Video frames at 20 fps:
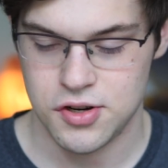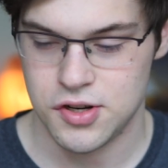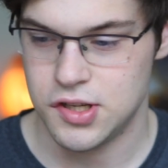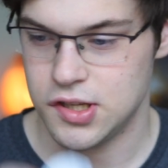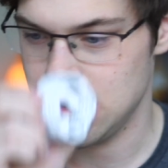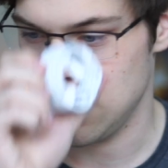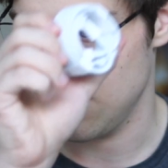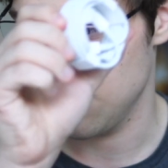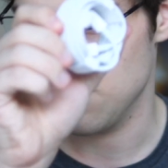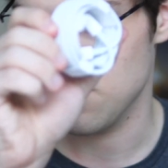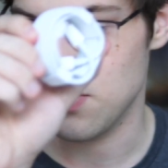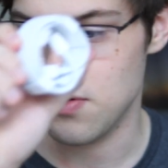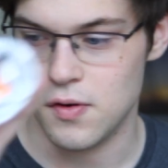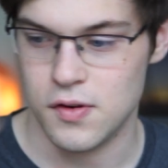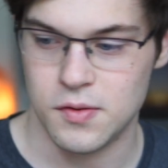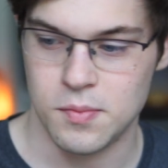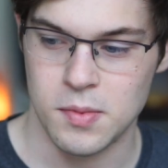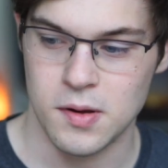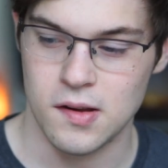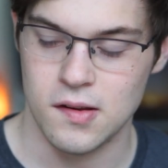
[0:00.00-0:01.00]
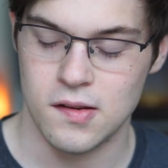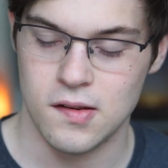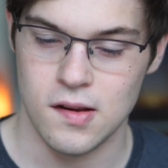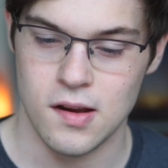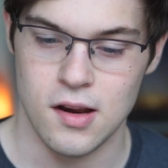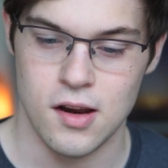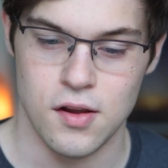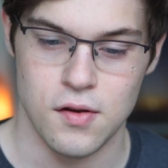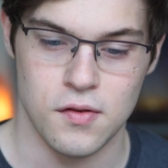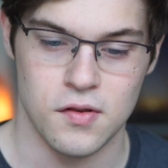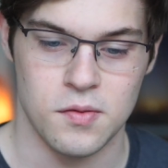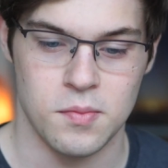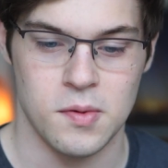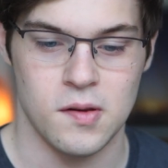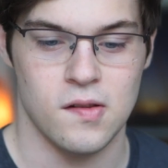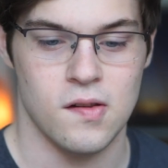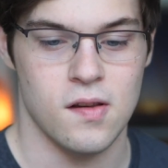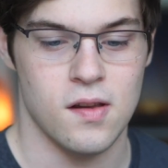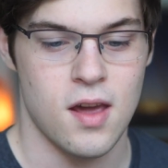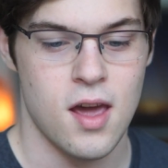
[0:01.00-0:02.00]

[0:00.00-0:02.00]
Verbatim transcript: So USB-C to USB-C